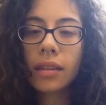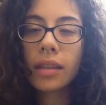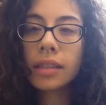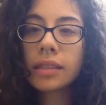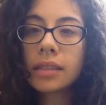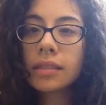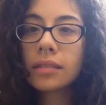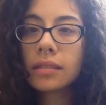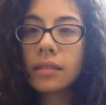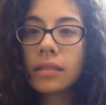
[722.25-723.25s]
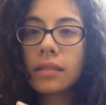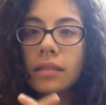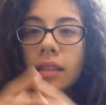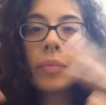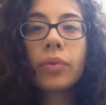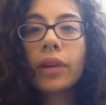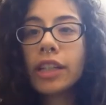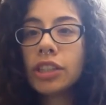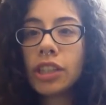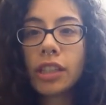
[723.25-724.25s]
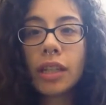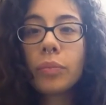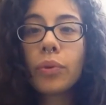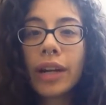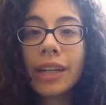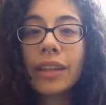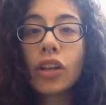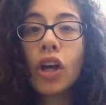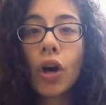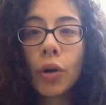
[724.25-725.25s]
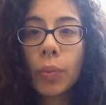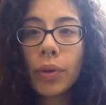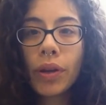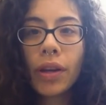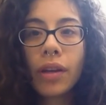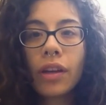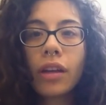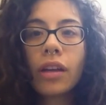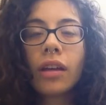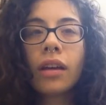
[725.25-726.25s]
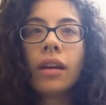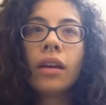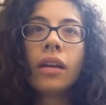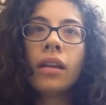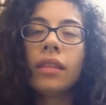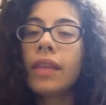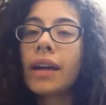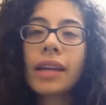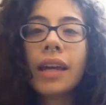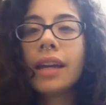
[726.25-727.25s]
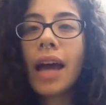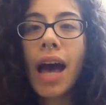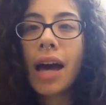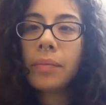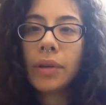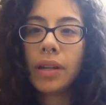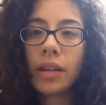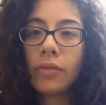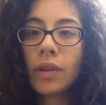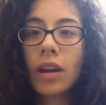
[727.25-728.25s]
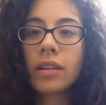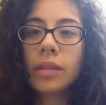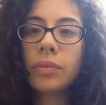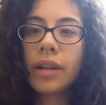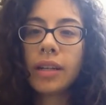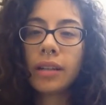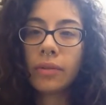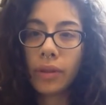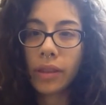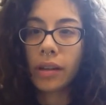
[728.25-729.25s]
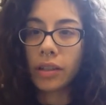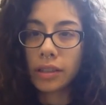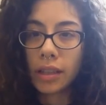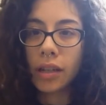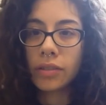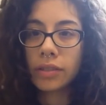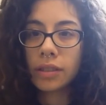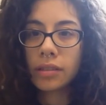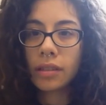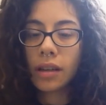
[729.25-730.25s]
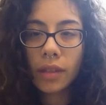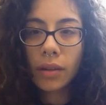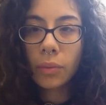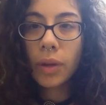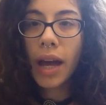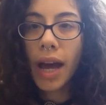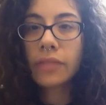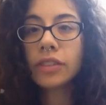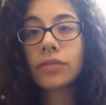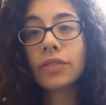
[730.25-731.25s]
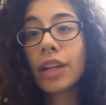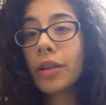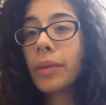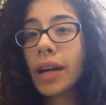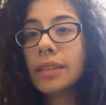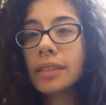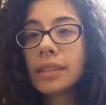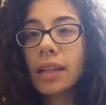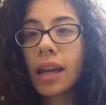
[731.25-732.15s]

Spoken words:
This liberating the globe, that can't happen if we aren't liberated within ourselves. We have to free our minds.